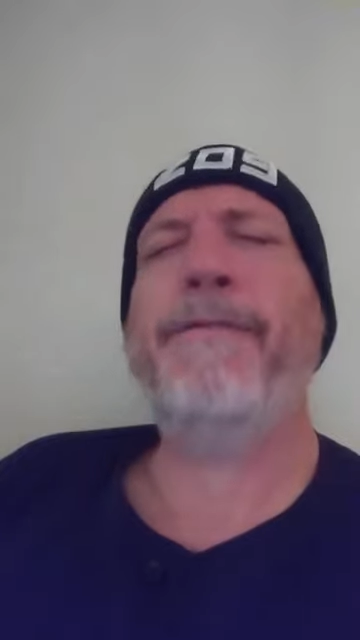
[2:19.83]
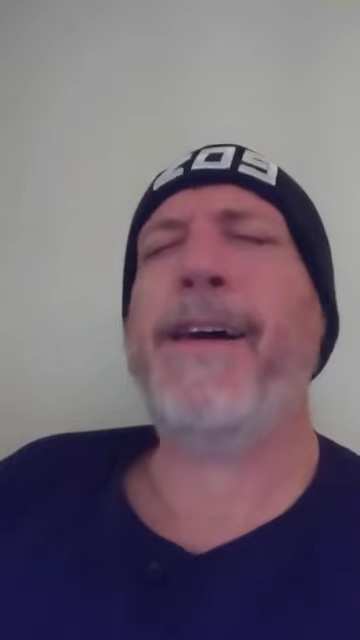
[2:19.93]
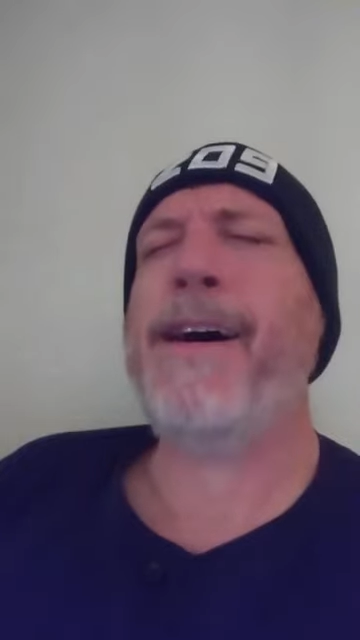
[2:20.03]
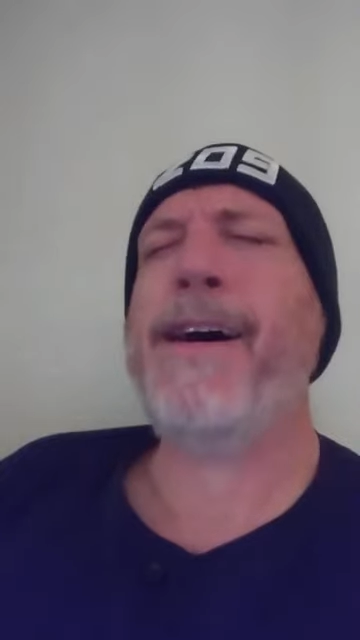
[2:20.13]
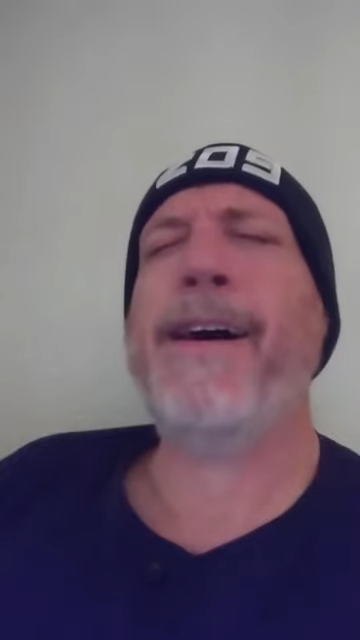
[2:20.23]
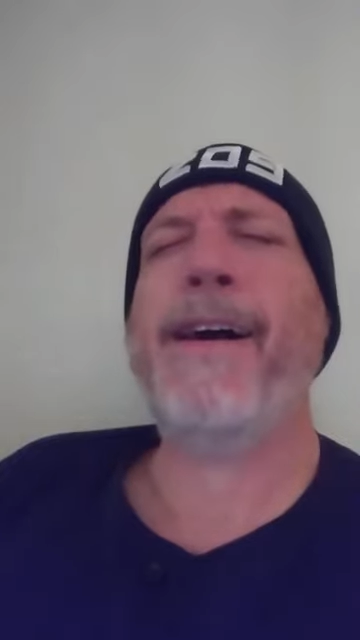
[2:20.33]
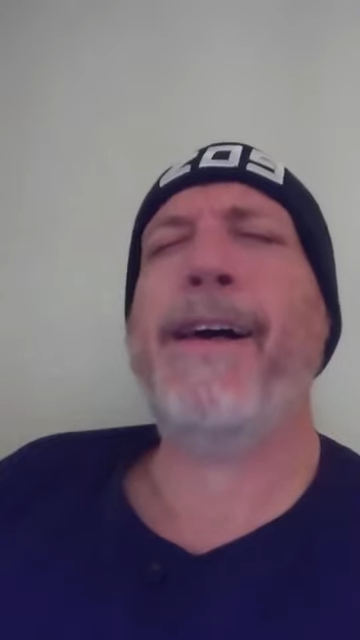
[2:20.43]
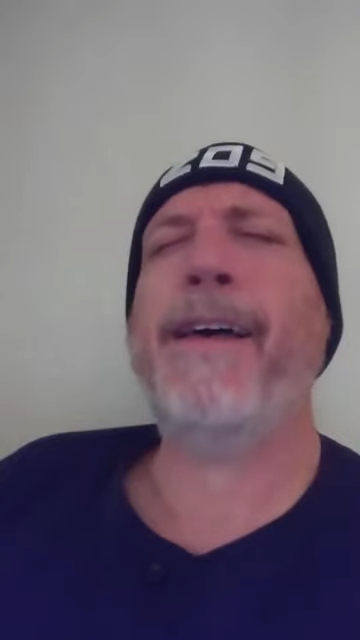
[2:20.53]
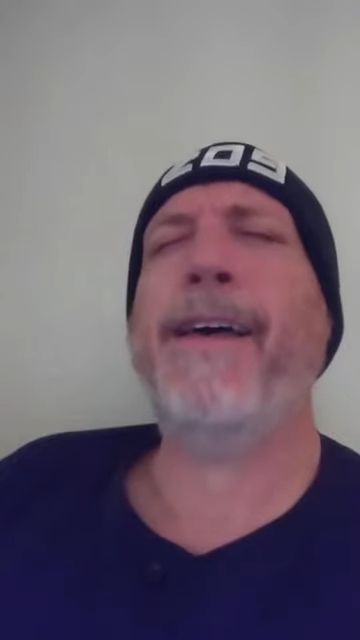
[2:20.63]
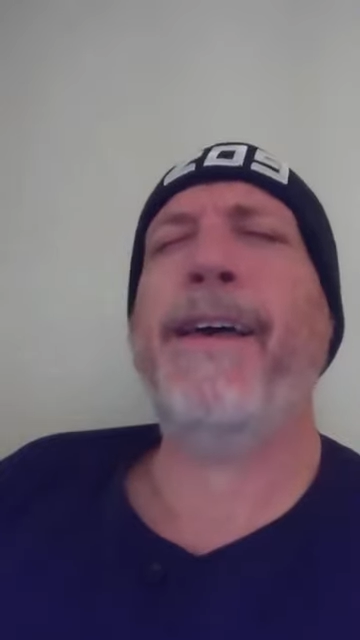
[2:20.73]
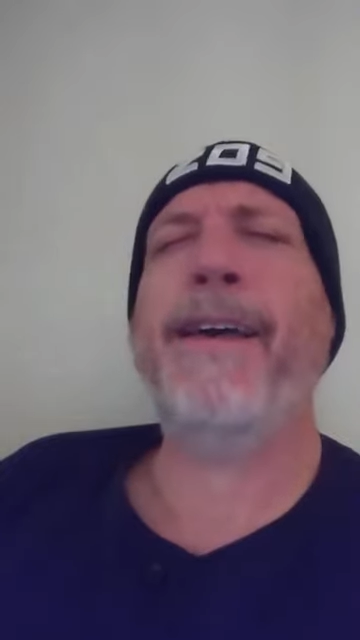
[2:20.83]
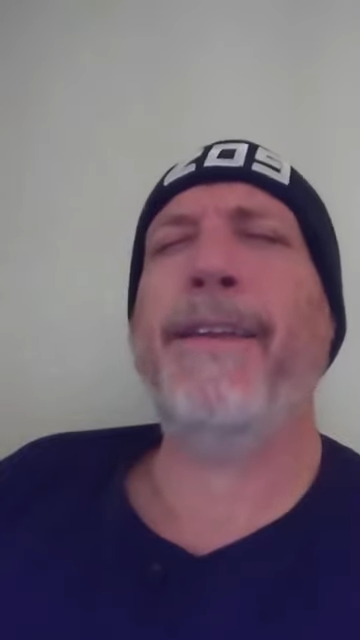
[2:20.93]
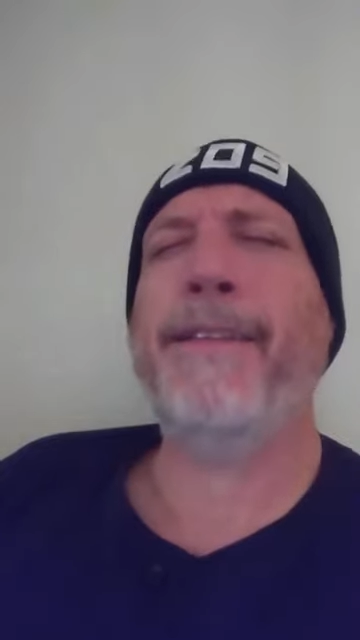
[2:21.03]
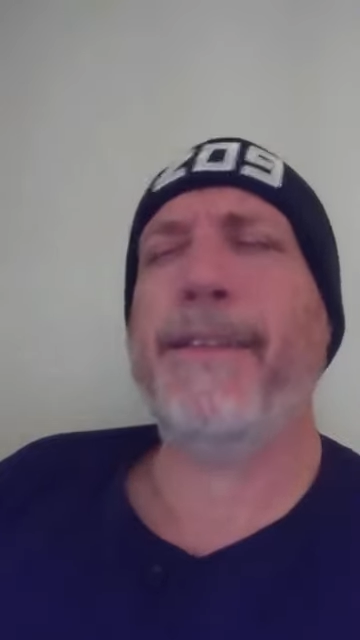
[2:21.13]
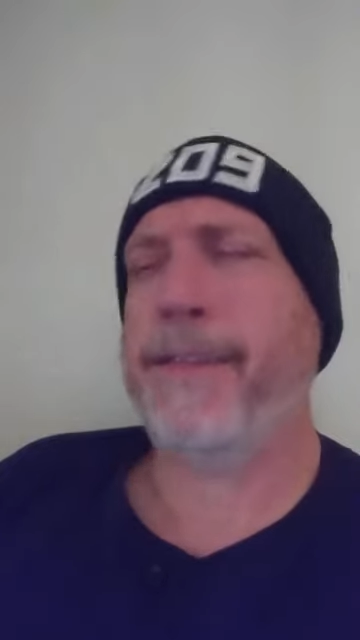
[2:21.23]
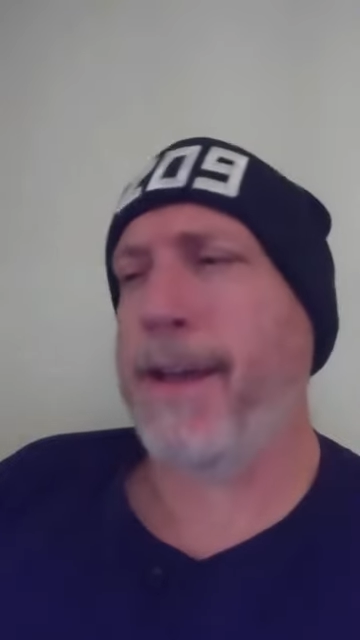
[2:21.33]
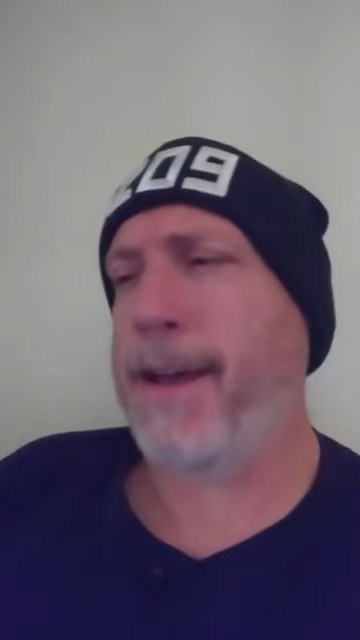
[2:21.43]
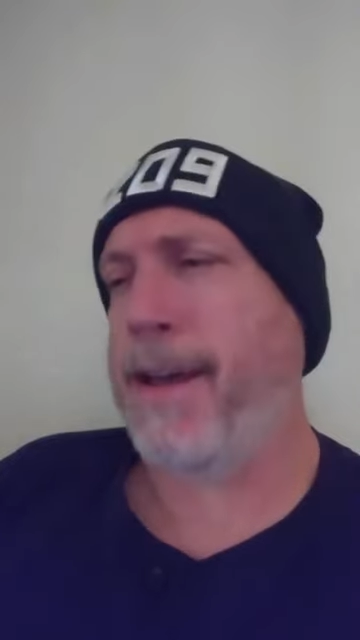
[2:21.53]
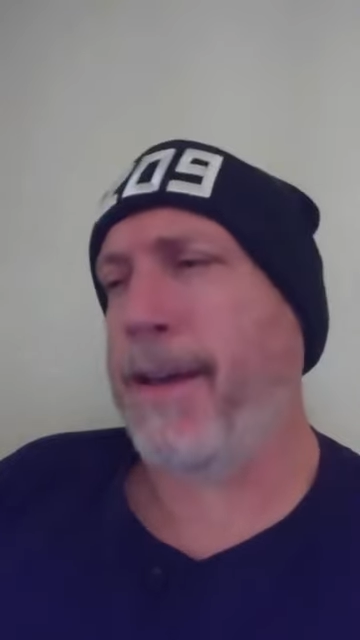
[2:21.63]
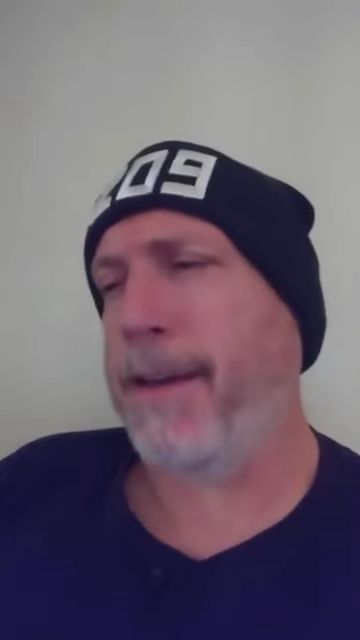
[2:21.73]
find the
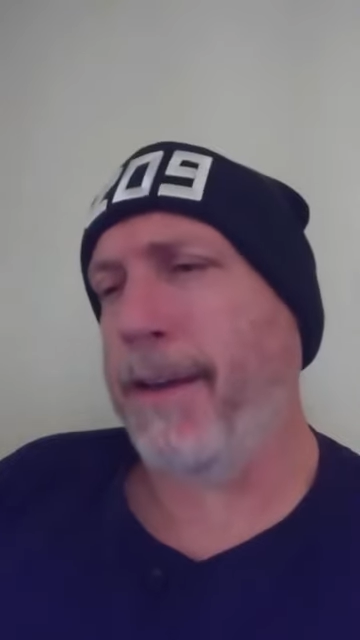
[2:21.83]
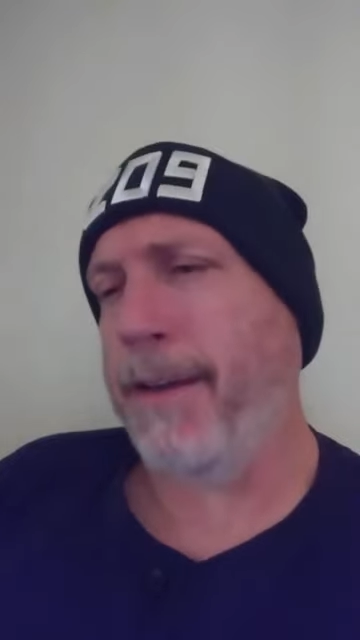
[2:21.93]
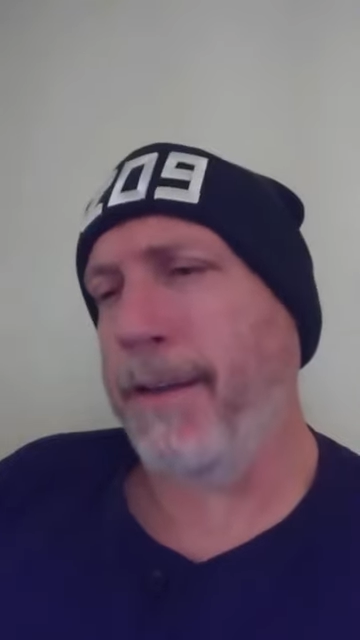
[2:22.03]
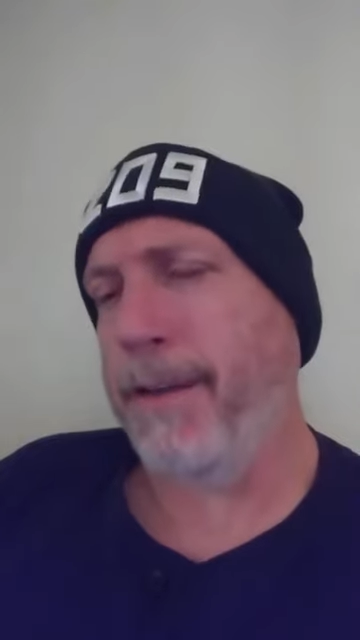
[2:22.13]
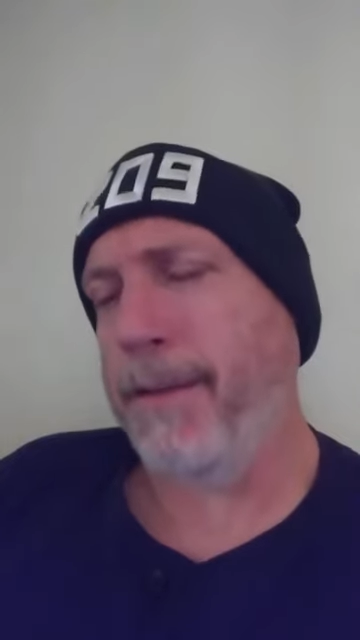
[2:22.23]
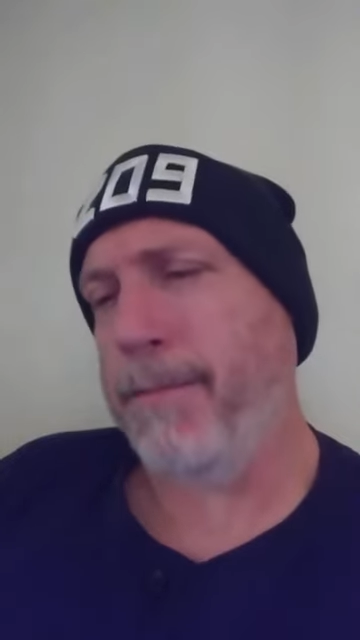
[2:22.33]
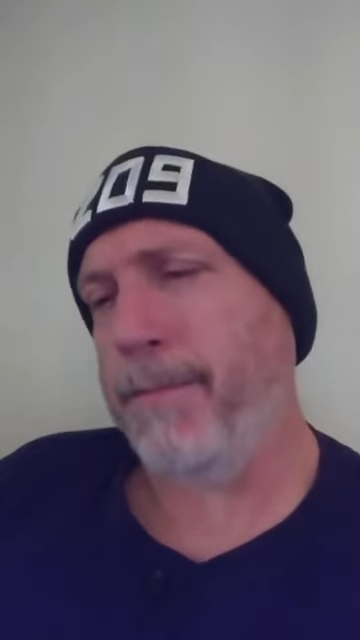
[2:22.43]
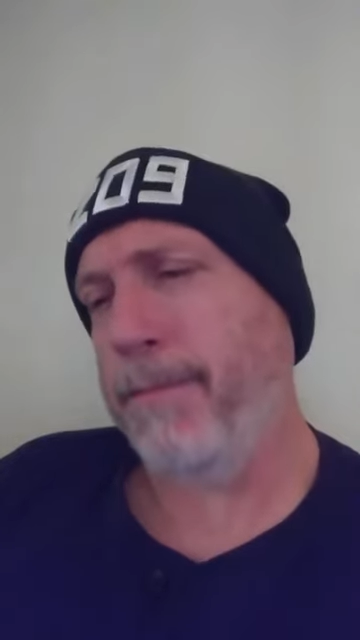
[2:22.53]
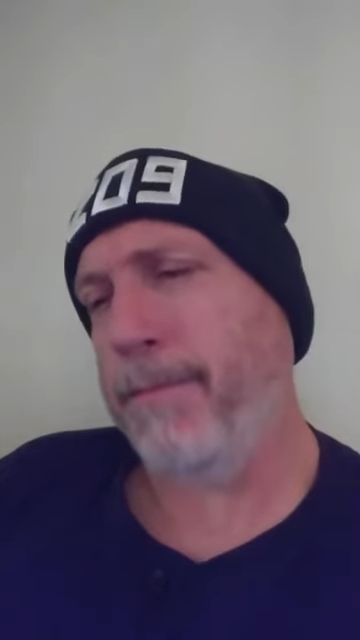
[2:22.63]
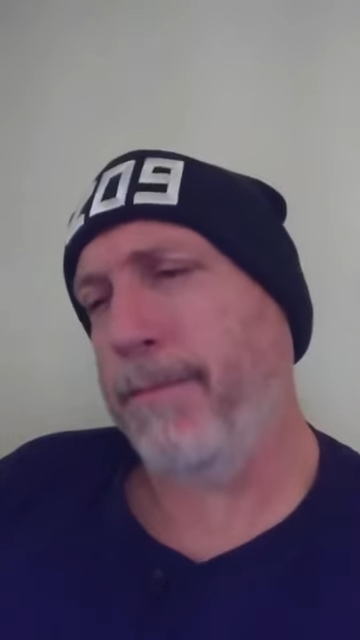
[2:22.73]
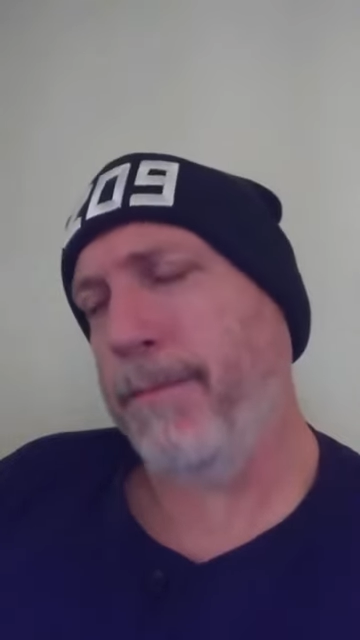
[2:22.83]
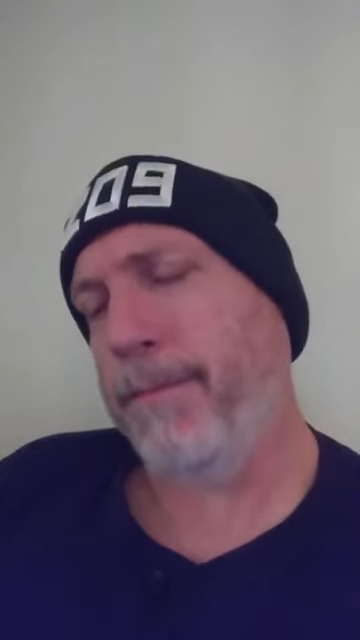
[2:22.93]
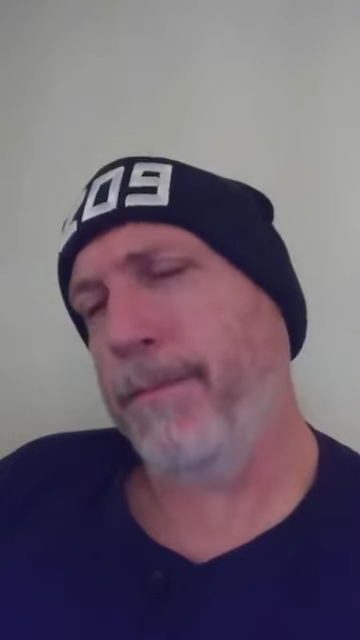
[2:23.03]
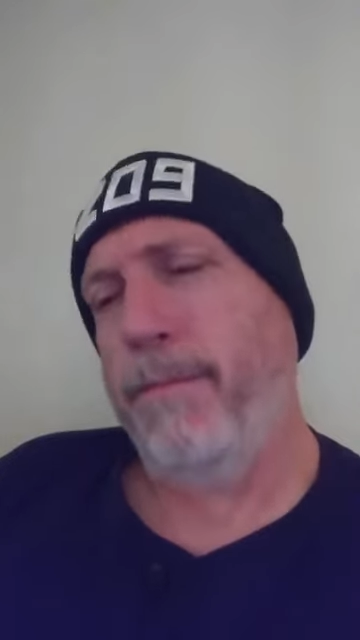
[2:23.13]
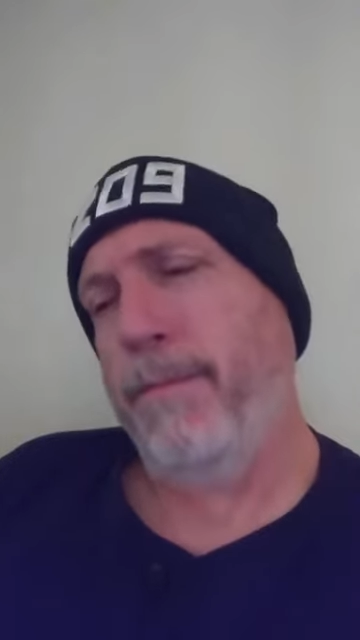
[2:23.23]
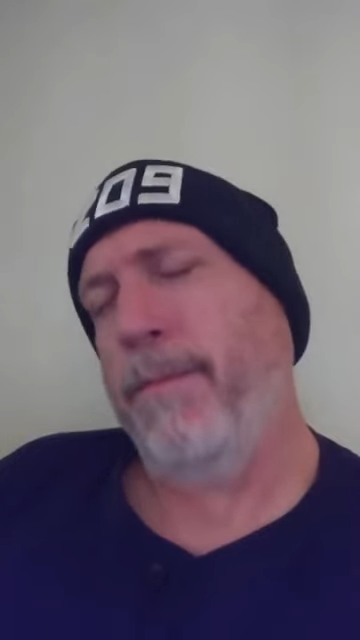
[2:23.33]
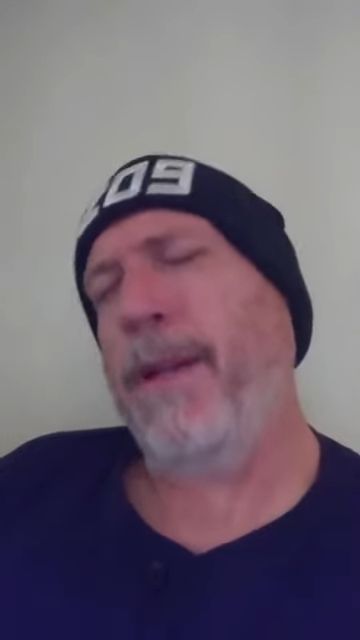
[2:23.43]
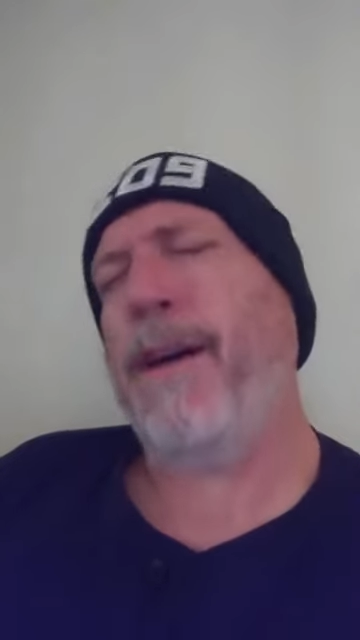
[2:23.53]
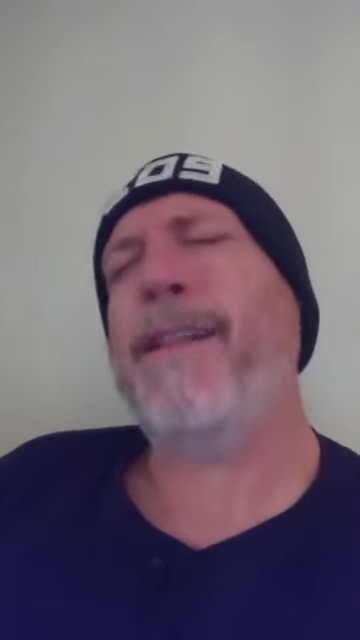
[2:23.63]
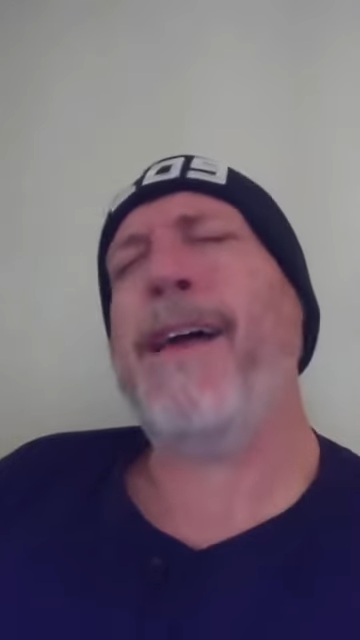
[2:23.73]
time.
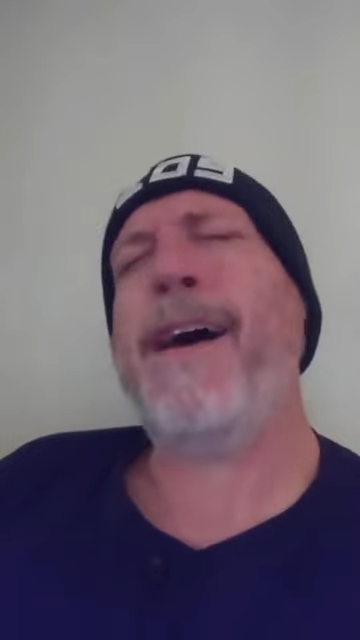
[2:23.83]
But all